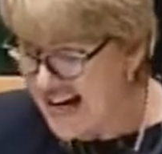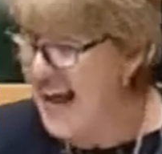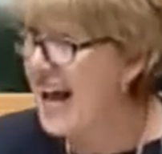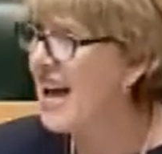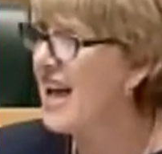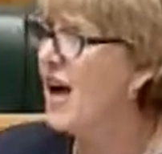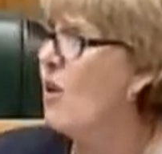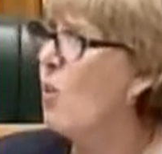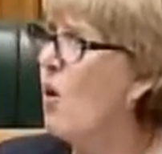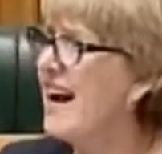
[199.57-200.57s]
Now,
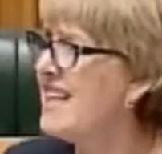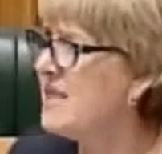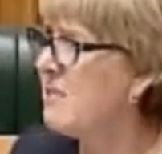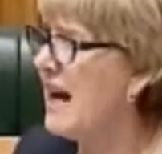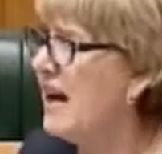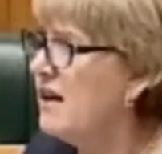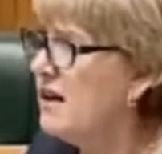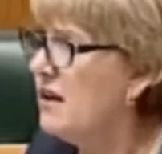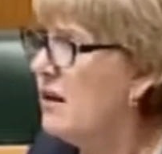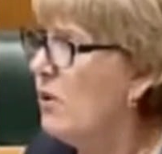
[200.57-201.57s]
why does it matter?
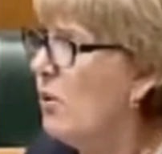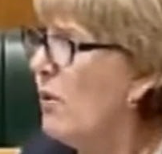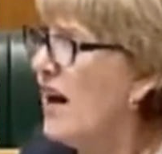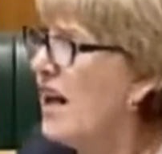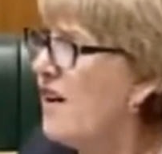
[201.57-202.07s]
Well,